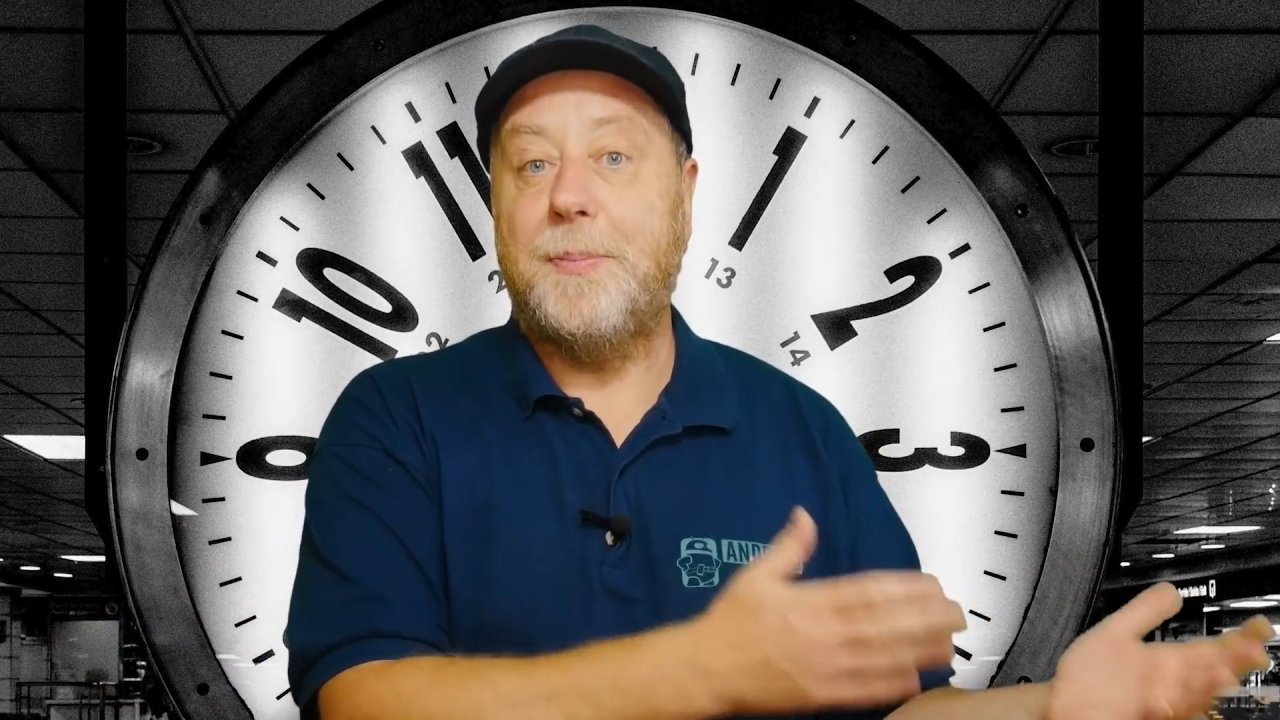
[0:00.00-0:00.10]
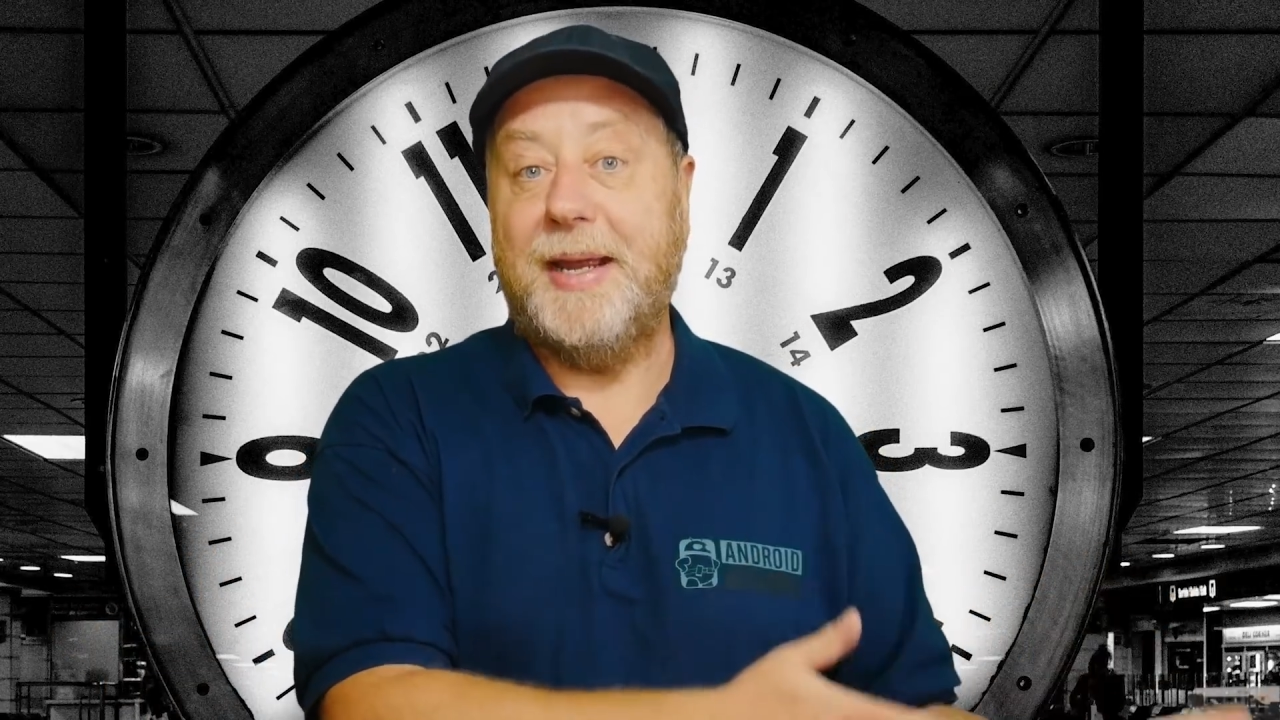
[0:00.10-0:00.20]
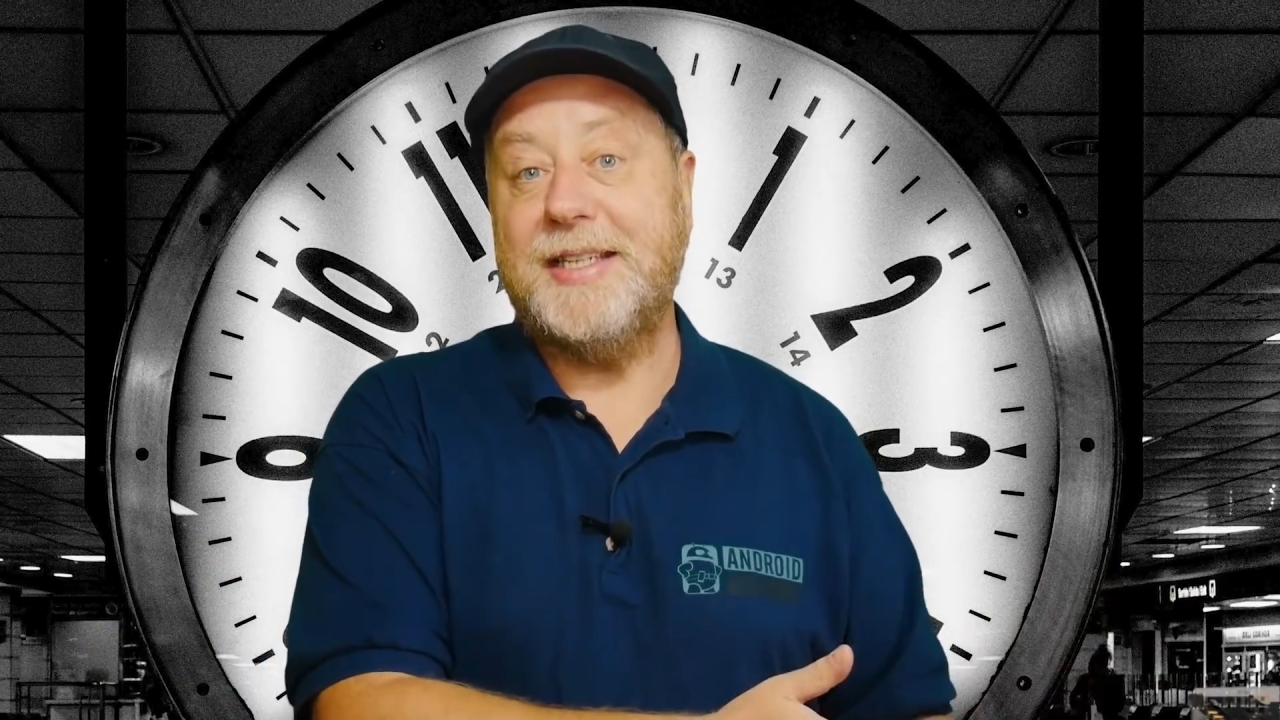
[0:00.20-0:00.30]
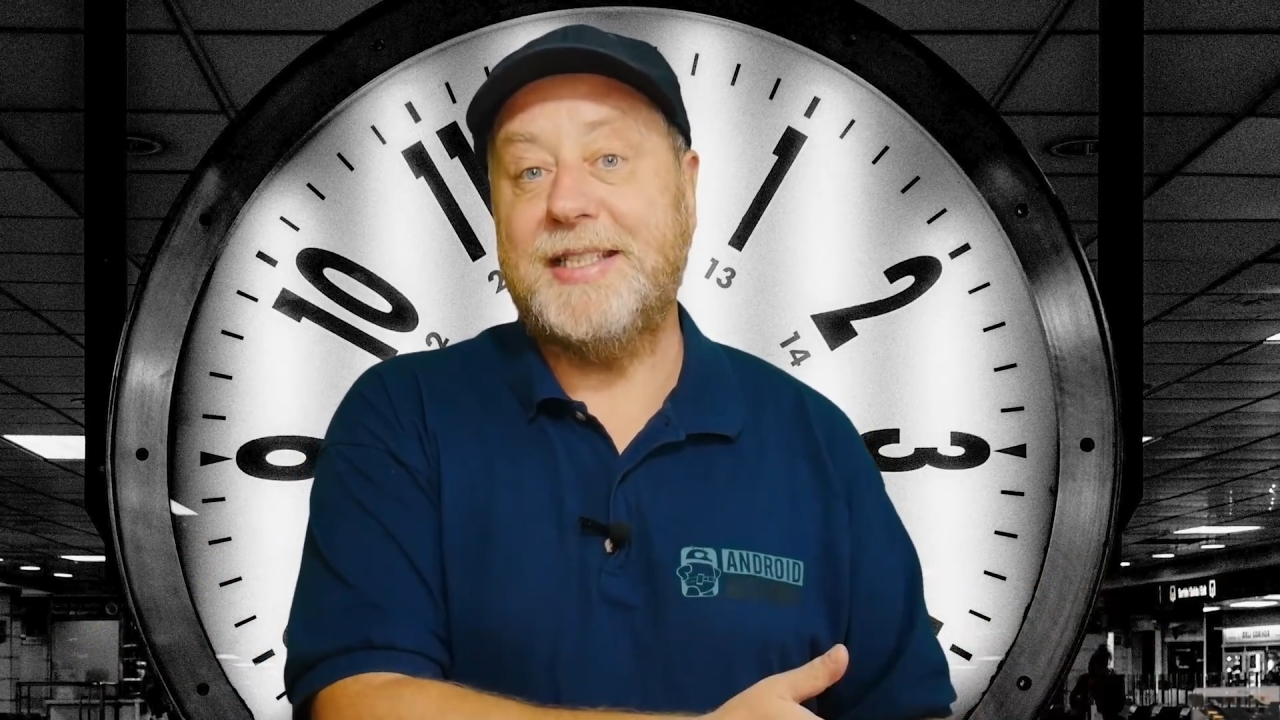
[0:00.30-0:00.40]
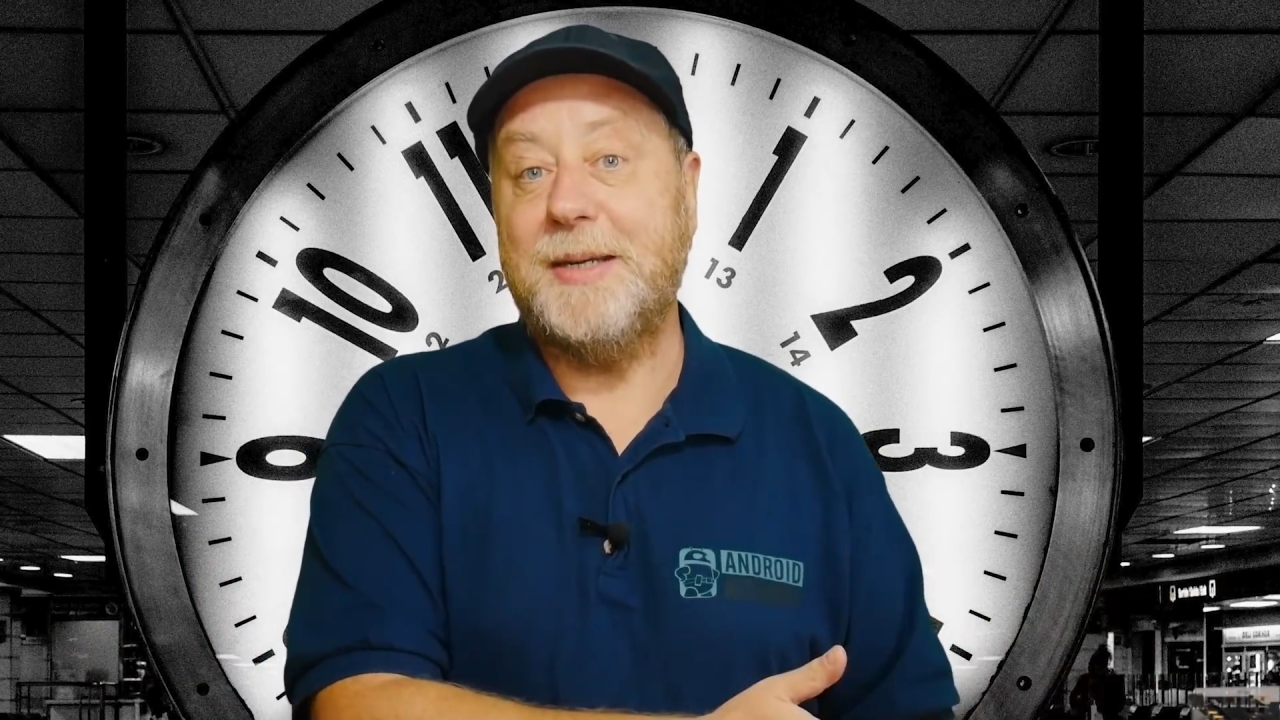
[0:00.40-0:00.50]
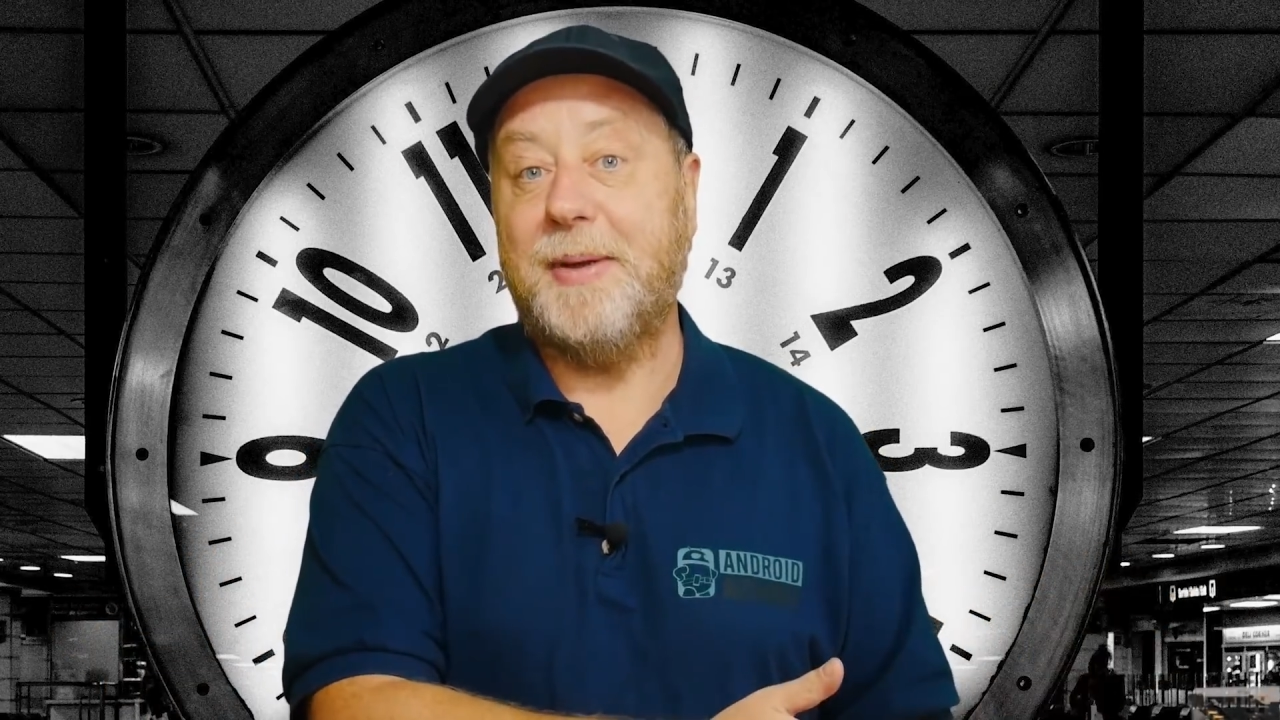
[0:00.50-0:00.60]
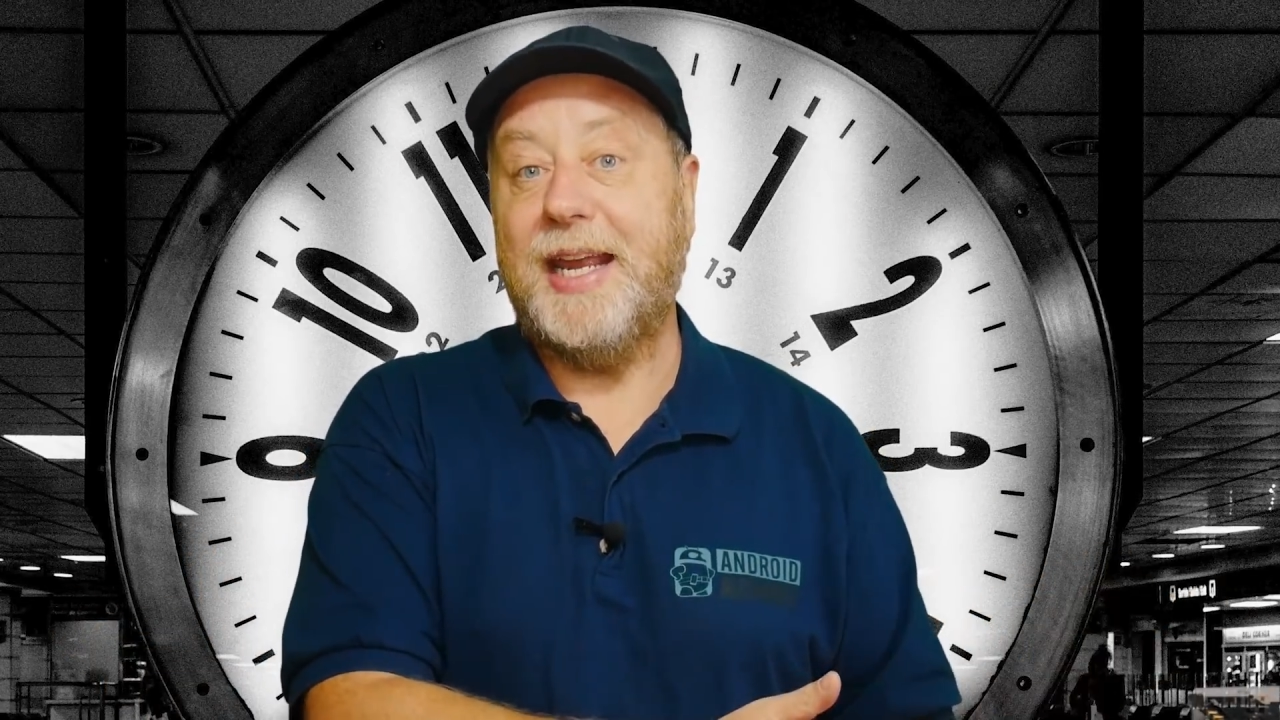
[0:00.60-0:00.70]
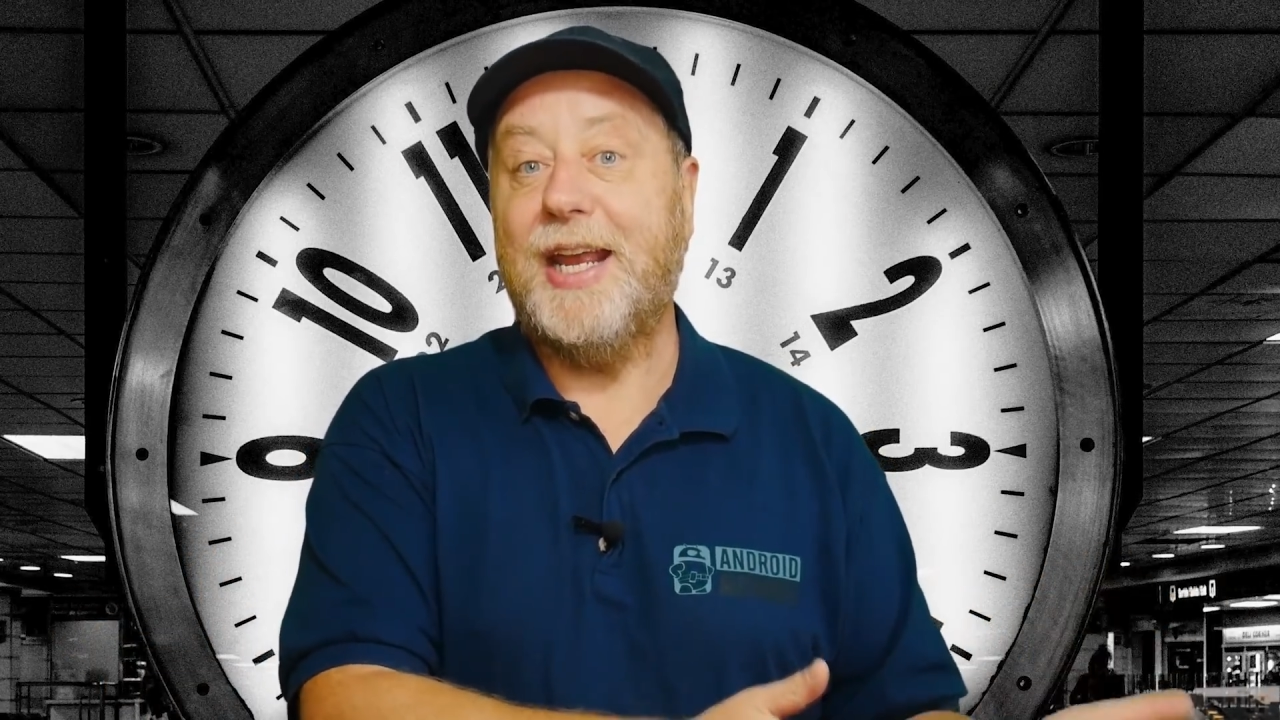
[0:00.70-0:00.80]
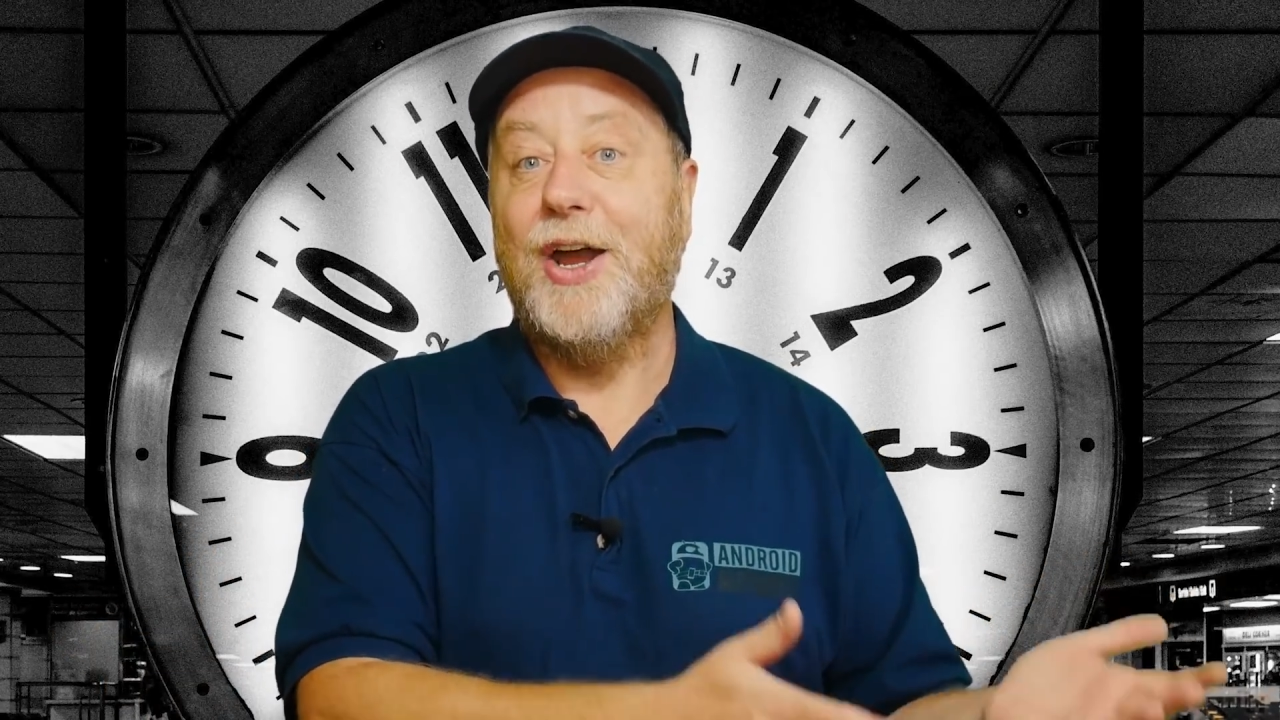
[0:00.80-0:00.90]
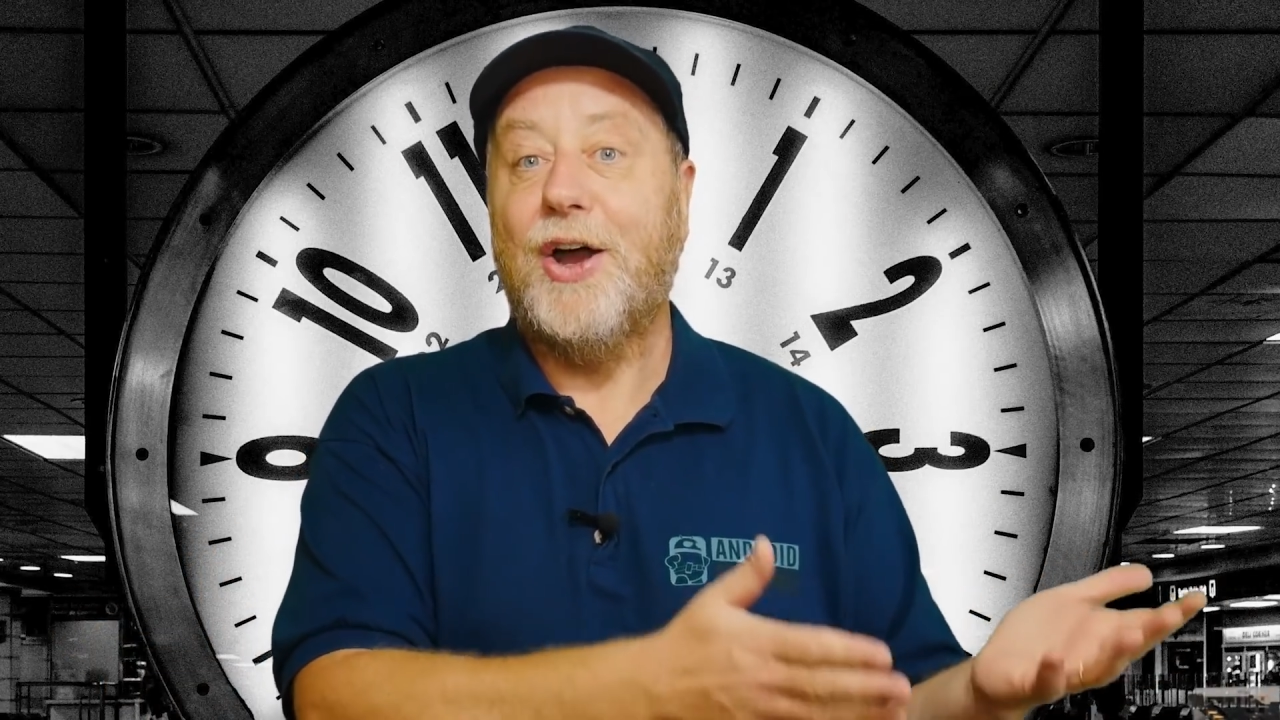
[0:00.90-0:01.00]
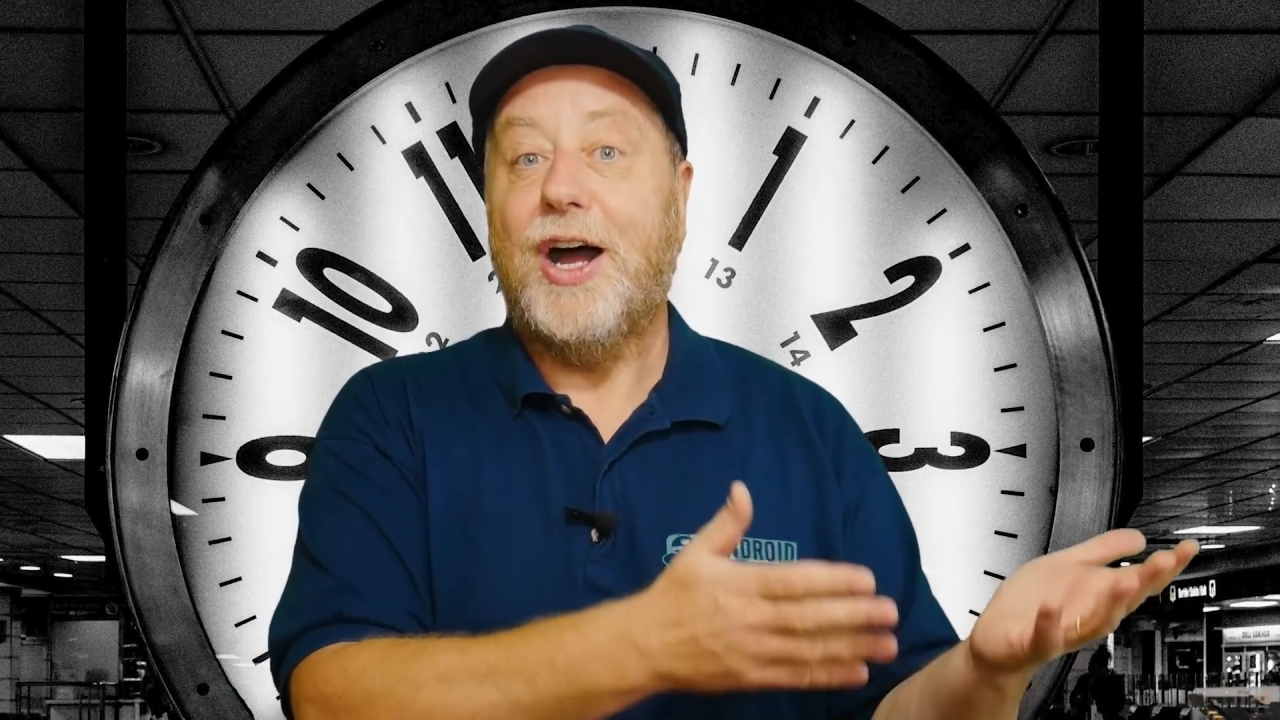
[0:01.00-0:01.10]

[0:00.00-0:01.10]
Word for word: PCB